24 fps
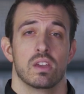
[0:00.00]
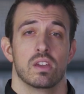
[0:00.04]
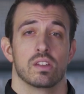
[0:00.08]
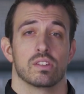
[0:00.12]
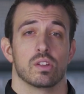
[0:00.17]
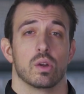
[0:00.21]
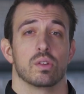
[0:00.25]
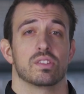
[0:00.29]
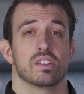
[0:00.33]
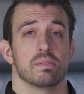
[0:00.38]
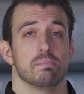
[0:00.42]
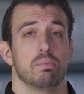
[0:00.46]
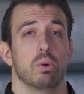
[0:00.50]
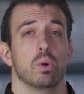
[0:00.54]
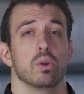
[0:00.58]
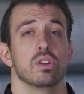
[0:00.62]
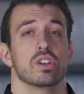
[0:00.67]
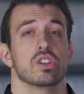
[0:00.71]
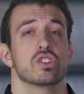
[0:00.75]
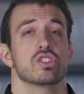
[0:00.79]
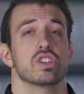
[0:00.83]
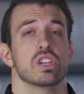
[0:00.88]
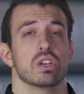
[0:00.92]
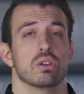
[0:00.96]
So it's
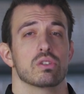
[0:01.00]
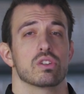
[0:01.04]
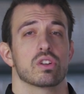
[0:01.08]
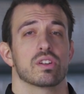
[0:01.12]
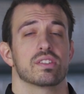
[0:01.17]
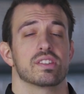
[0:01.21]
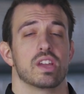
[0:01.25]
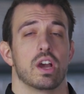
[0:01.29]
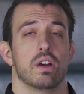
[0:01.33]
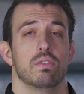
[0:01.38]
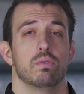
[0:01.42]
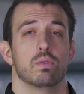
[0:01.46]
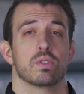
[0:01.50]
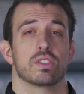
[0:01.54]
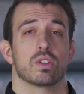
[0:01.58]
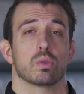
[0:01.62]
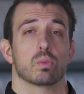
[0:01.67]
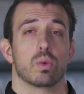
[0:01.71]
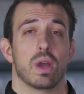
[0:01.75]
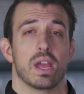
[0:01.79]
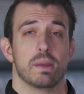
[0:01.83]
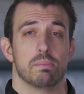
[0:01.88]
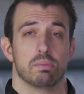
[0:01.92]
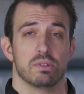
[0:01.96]
important to shield yourself with the
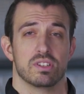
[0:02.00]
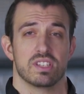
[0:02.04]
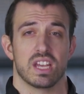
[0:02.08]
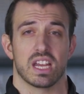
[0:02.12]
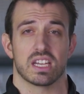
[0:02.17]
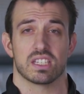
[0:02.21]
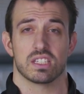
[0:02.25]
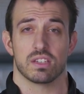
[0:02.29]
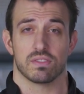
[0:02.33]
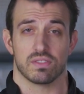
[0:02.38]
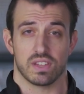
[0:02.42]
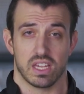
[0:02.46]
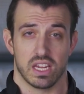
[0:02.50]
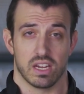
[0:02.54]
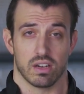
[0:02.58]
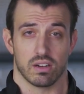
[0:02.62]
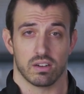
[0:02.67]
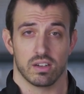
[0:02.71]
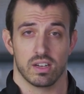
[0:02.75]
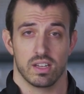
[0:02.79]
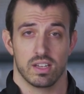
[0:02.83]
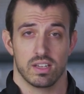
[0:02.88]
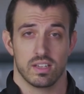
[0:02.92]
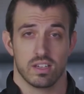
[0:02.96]
right protective
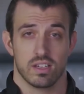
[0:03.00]
gear.